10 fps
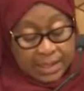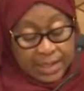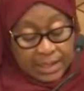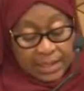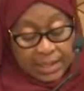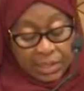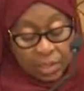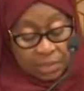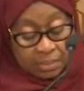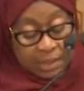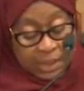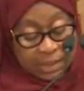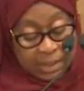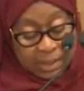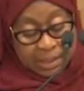ladies and
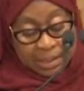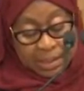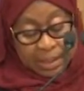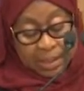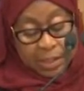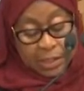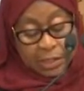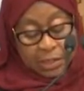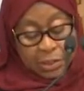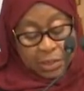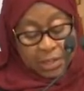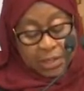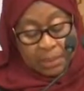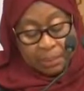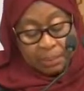gentlemen, in
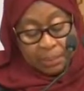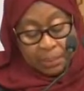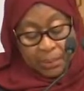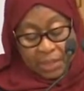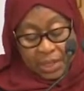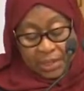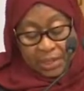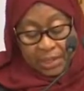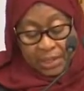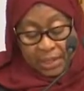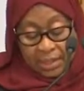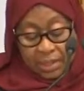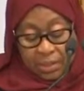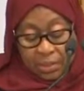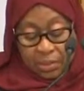joint project,
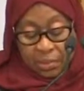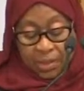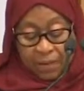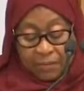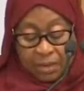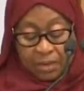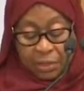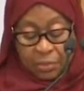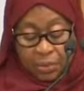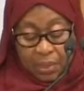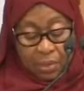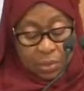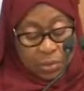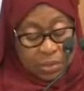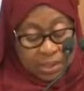we have agreed to work
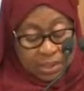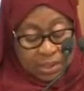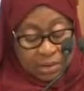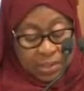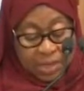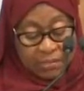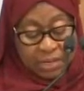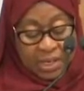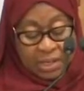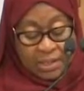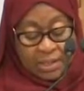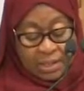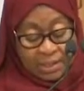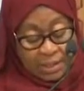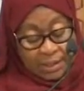closely on
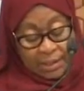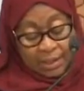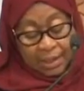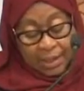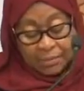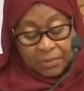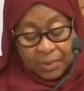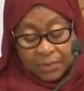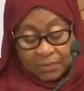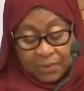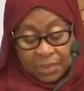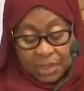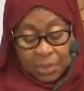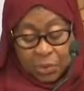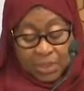agriculture, livestock and
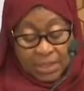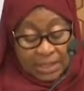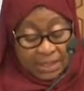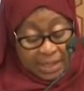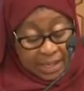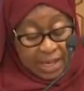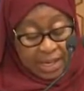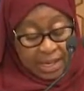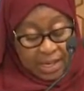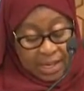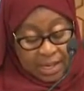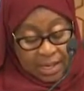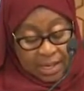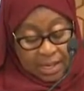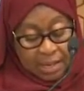fisheries, where Tanzania
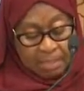can